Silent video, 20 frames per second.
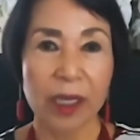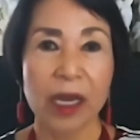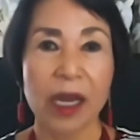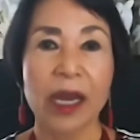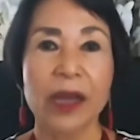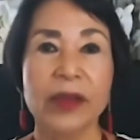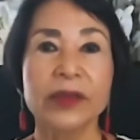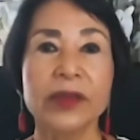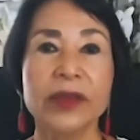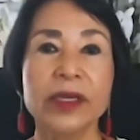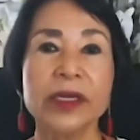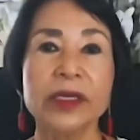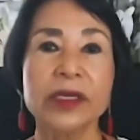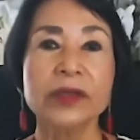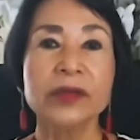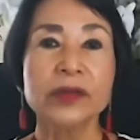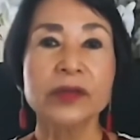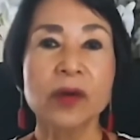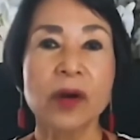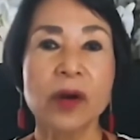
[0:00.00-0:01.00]
And
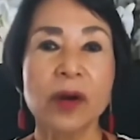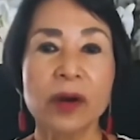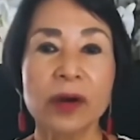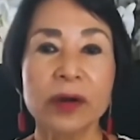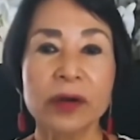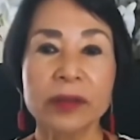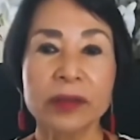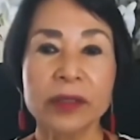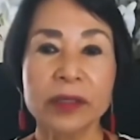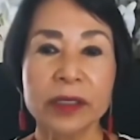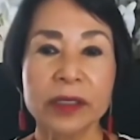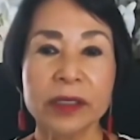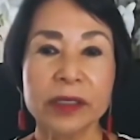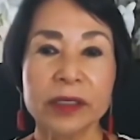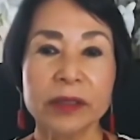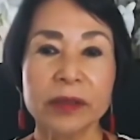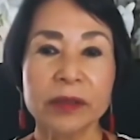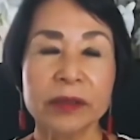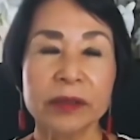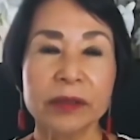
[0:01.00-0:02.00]
these are
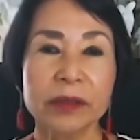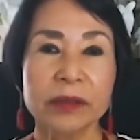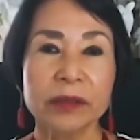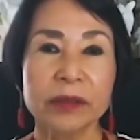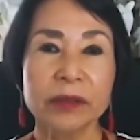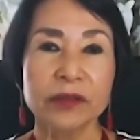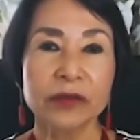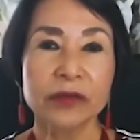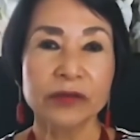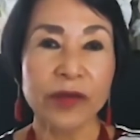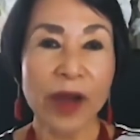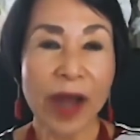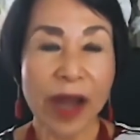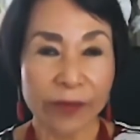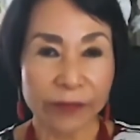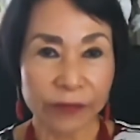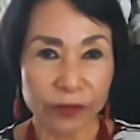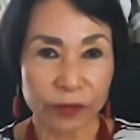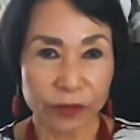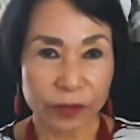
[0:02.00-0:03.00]
the
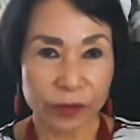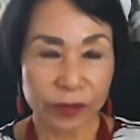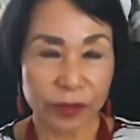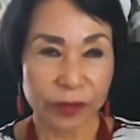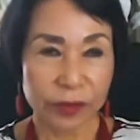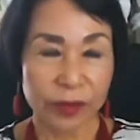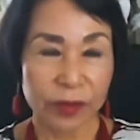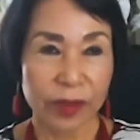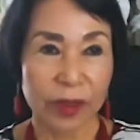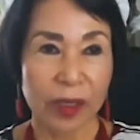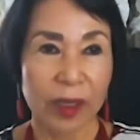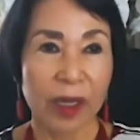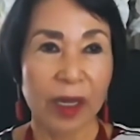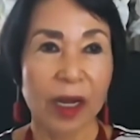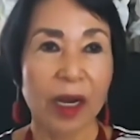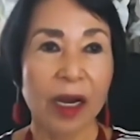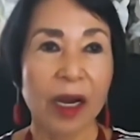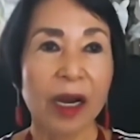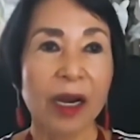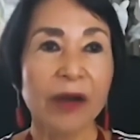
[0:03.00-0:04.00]
survivors
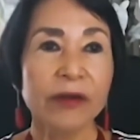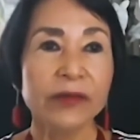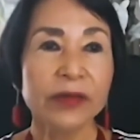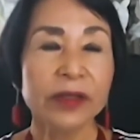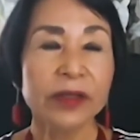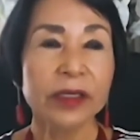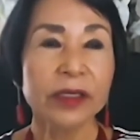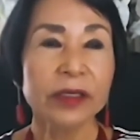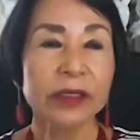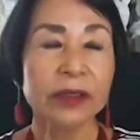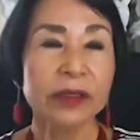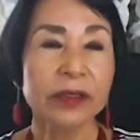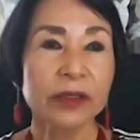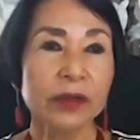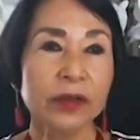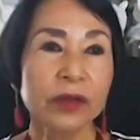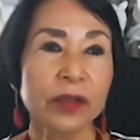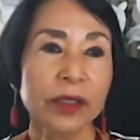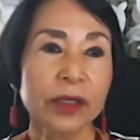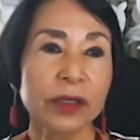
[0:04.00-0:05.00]
of the
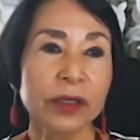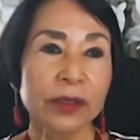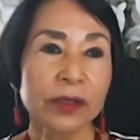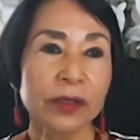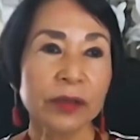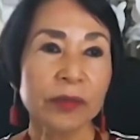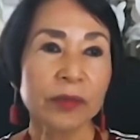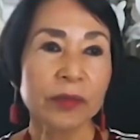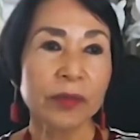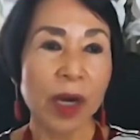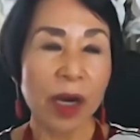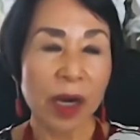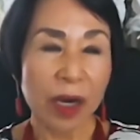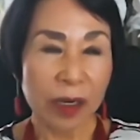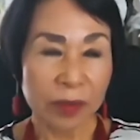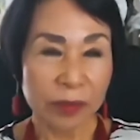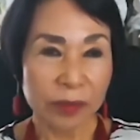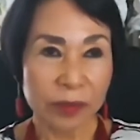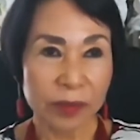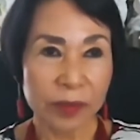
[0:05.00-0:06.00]
nuclear
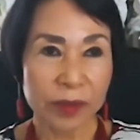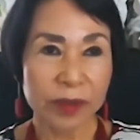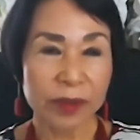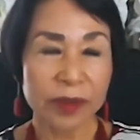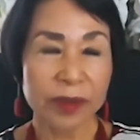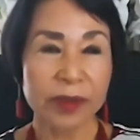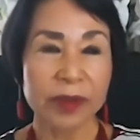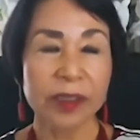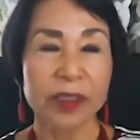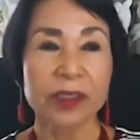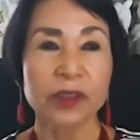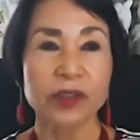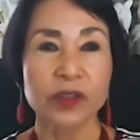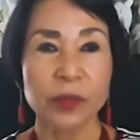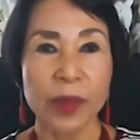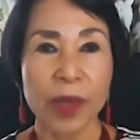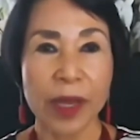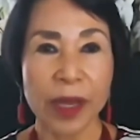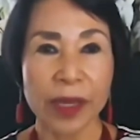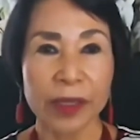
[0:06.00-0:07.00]
bombs in
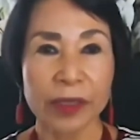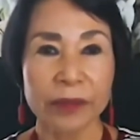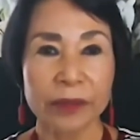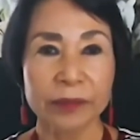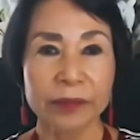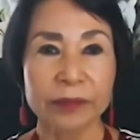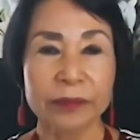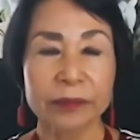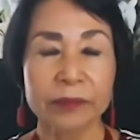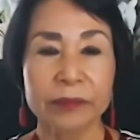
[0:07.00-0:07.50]
Japan.